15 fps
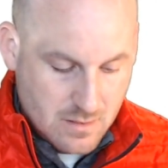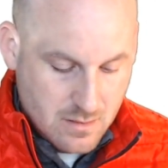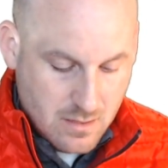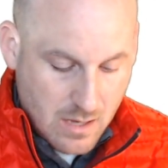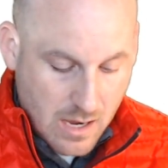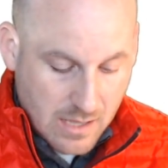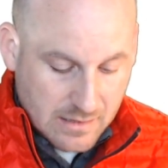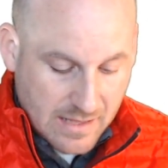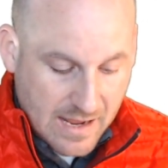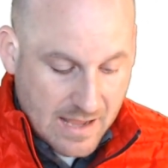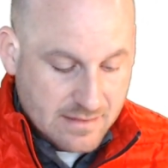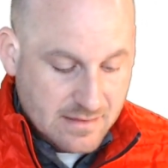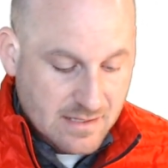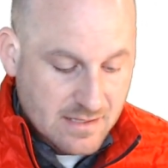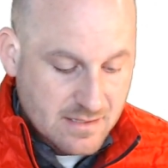I'll
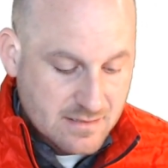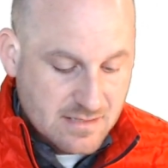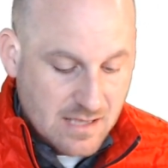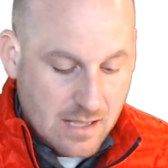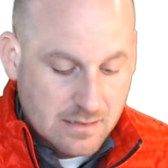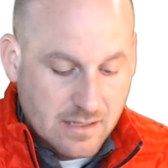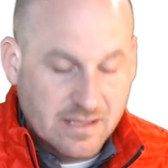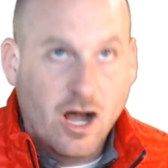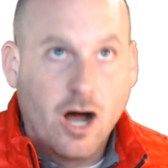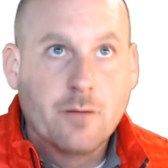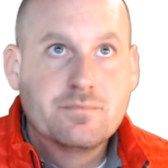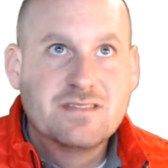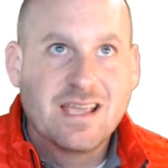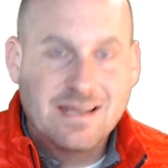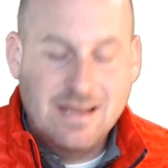add these. I'll
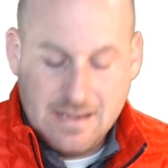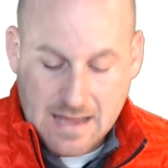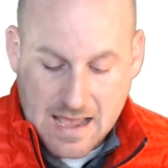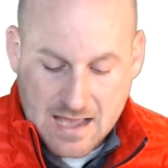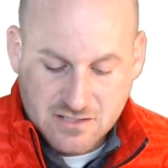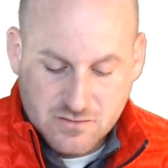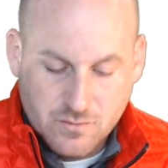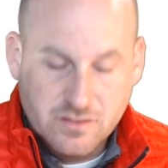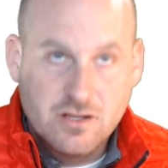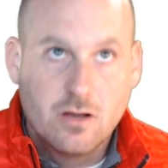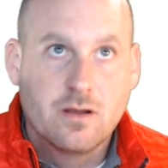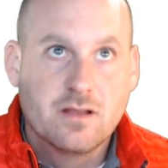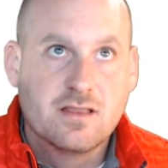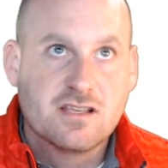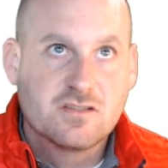update it as we do
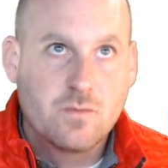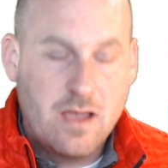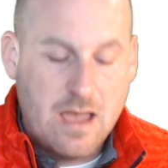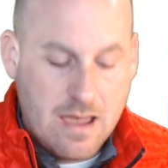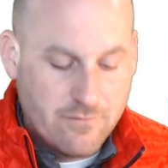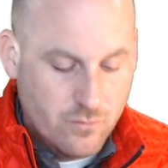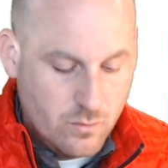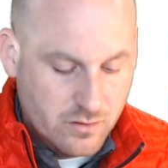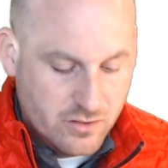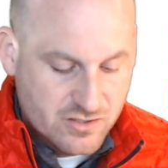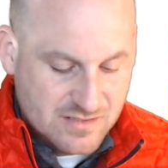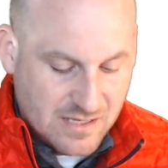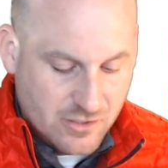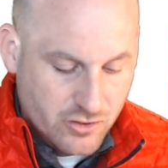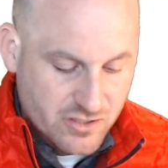it. This way everyone,
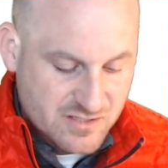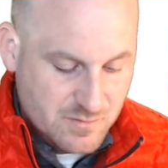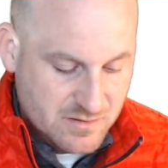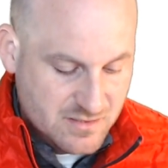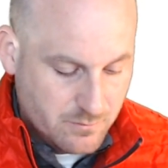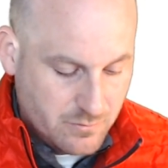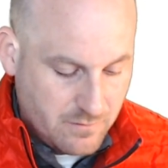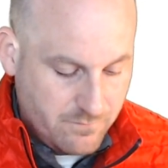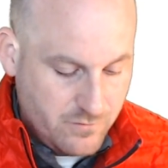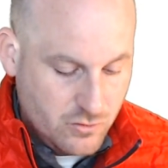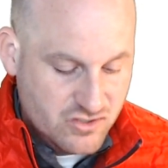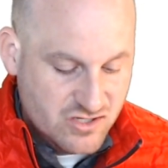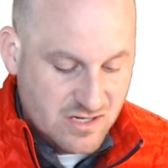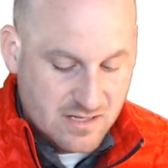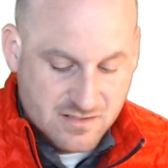because I know there's been some
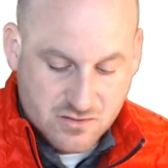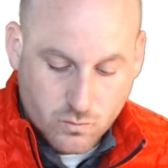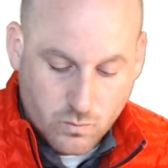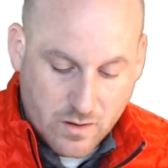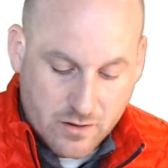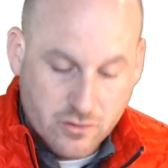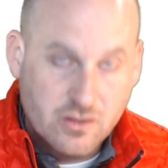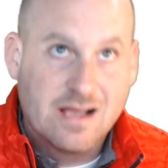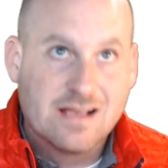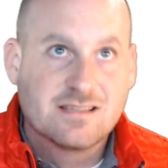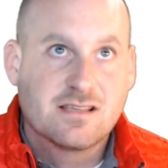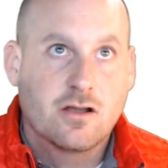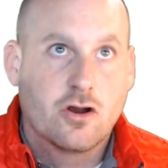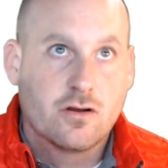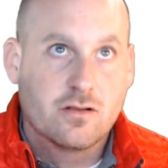confusion as to where you
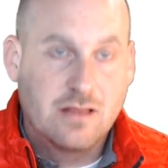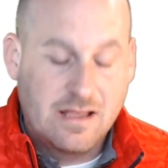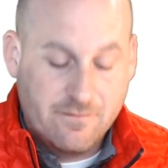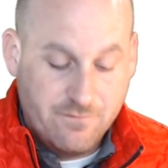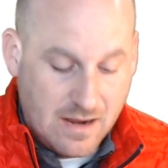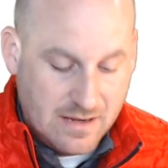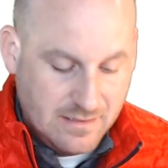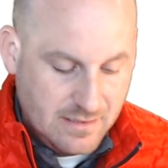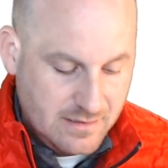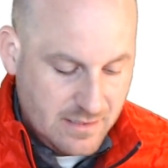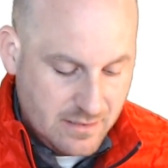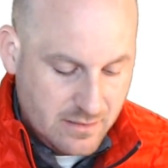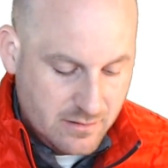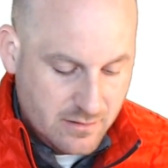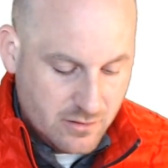guys are
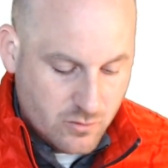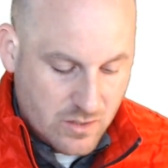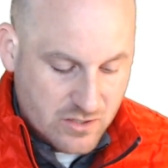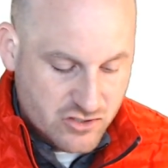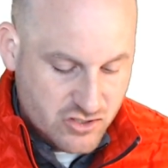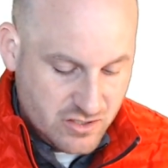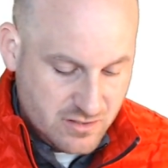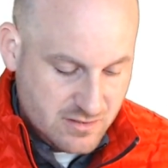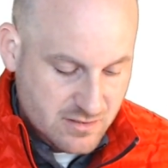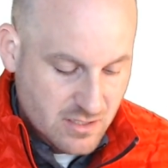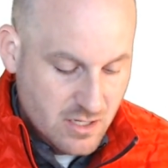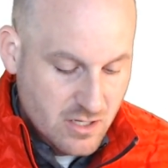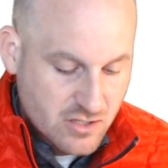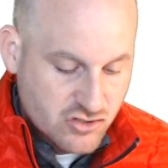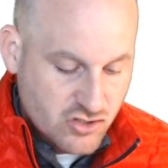finding the questions.
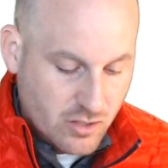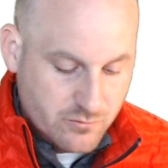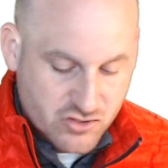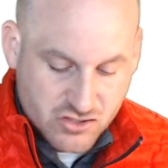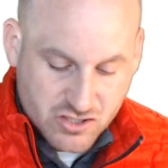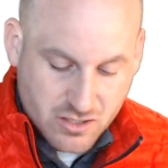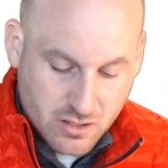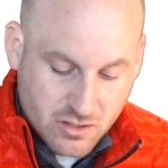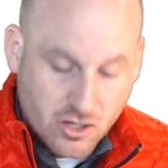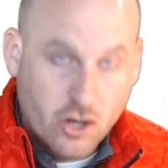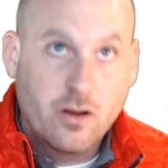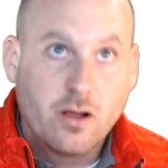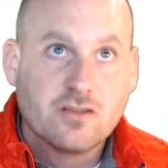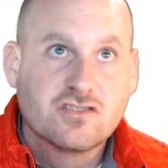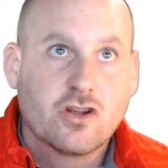So I'm just going to
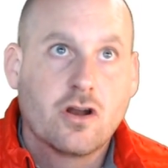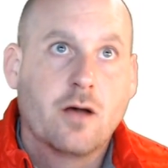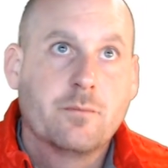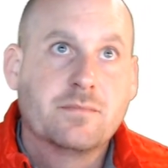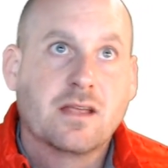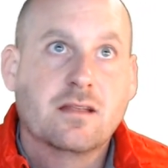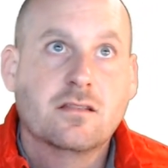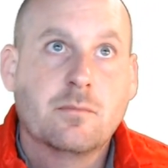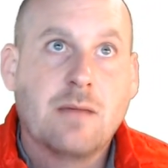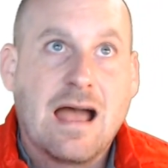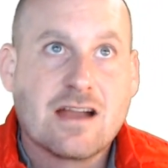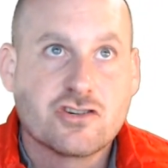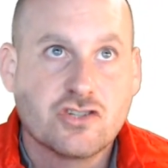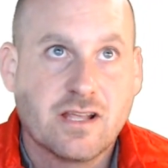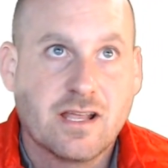start updating them
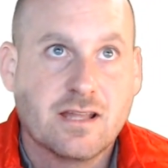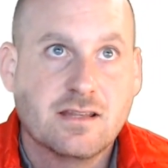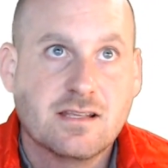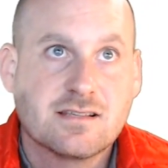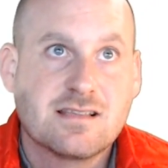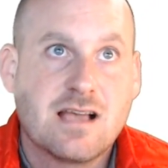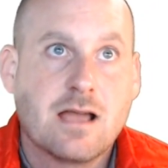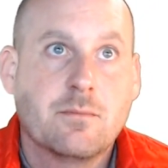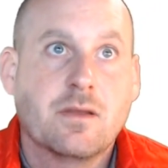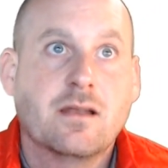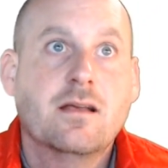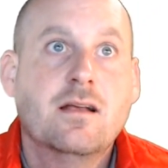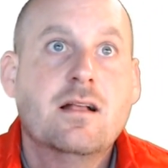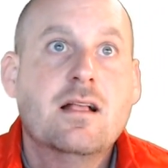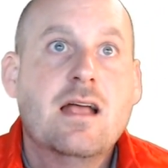actually in the assignment.
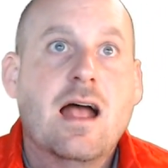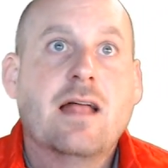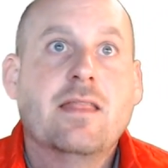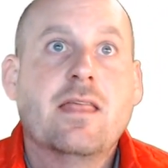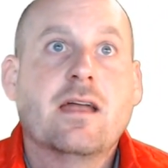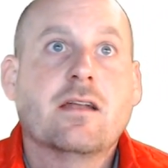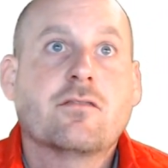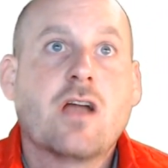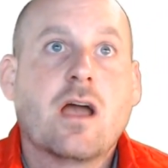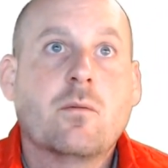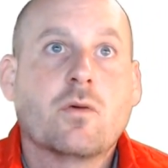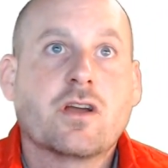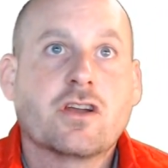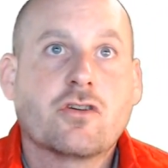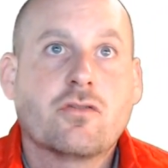And then again,
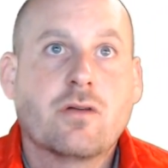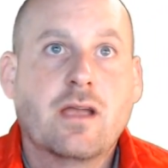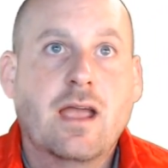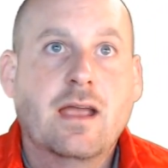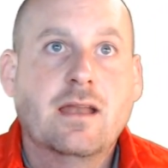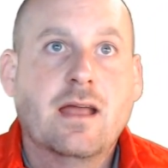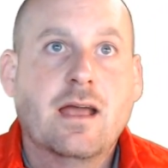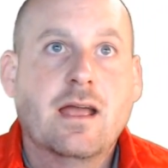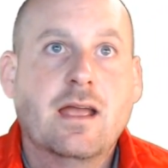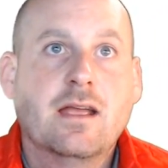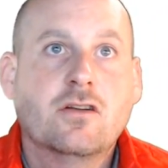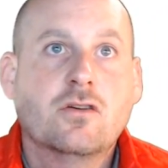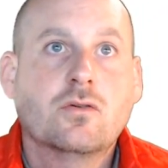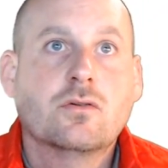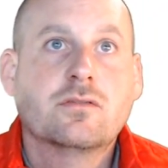we're going to create a
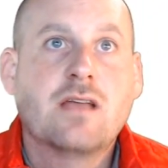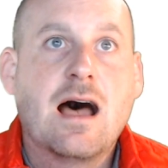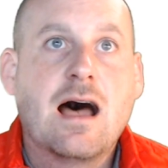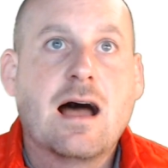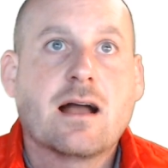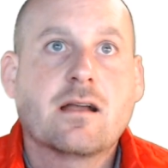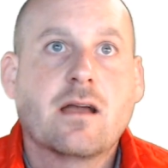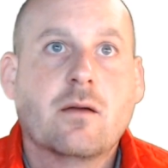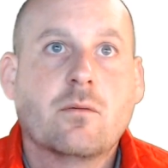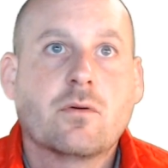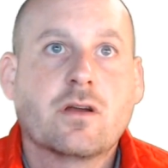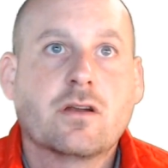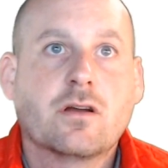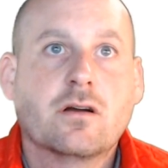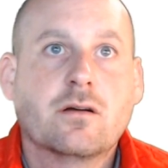Google Doc, and we're
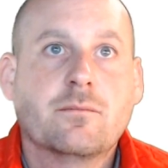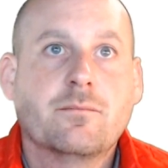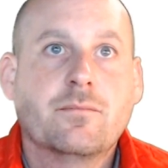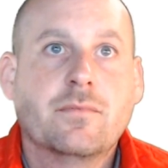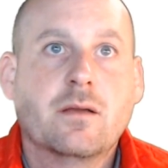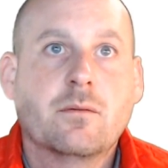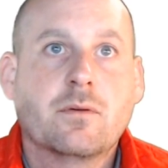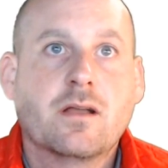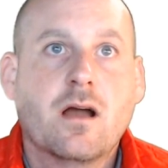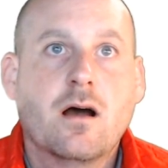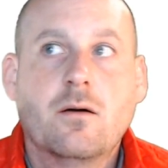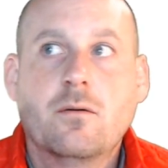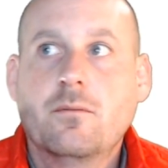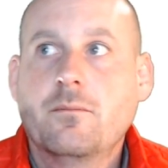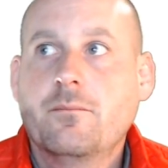going to, there we go.